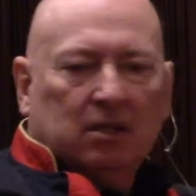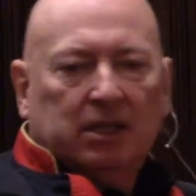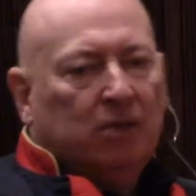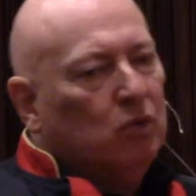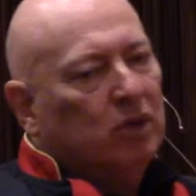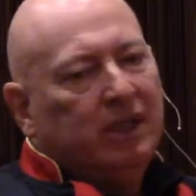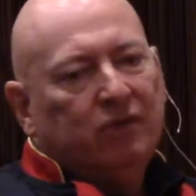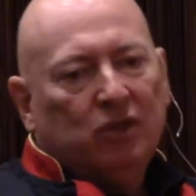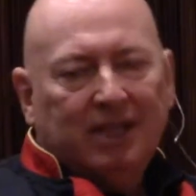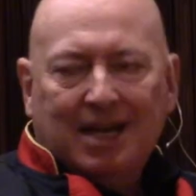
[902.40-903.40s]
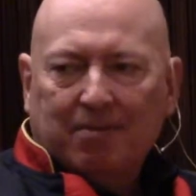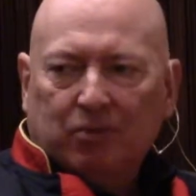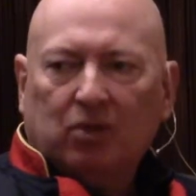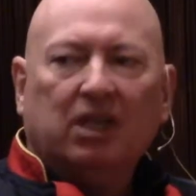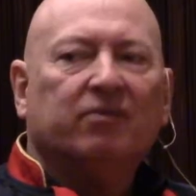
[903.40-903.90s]
they won't give a damn
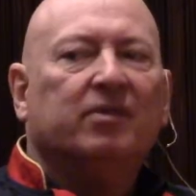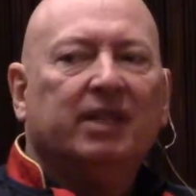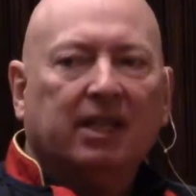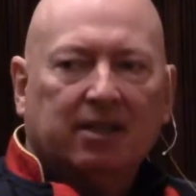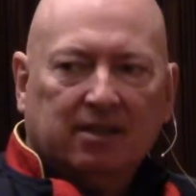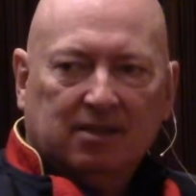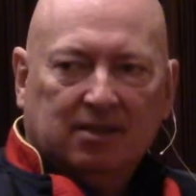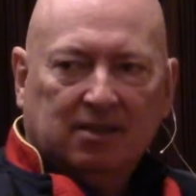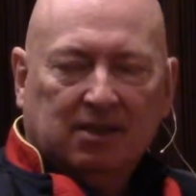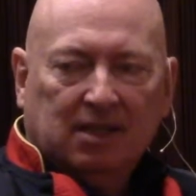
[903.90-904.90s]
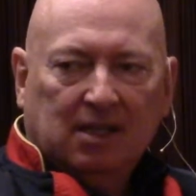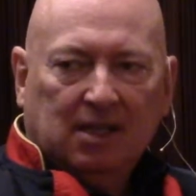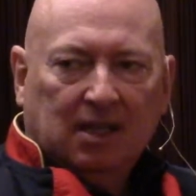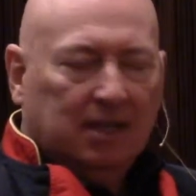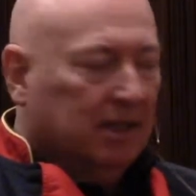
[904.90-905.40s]
to give him dinner.
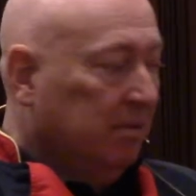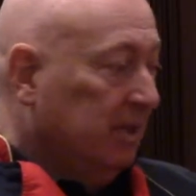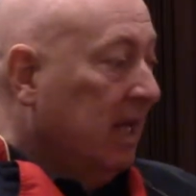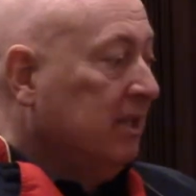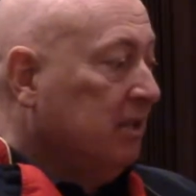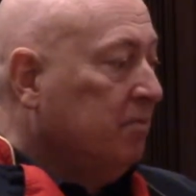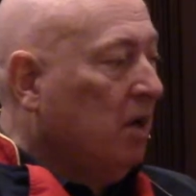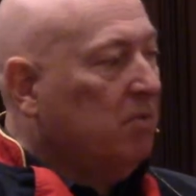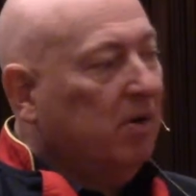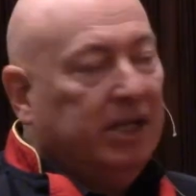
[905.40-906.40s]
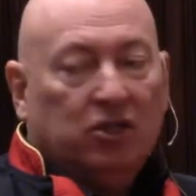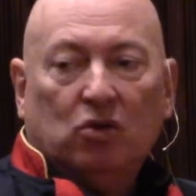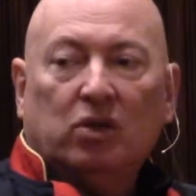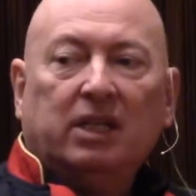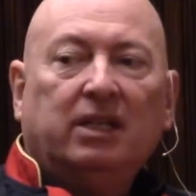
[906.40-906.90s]
I mean, that is probably his
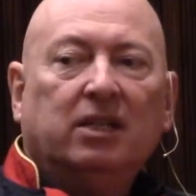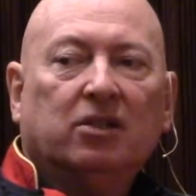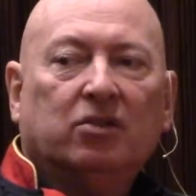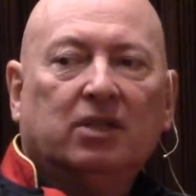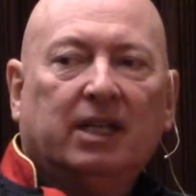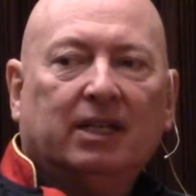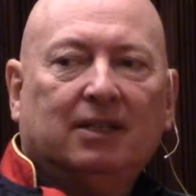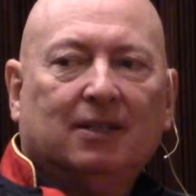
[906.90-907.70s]
only dinner tonight.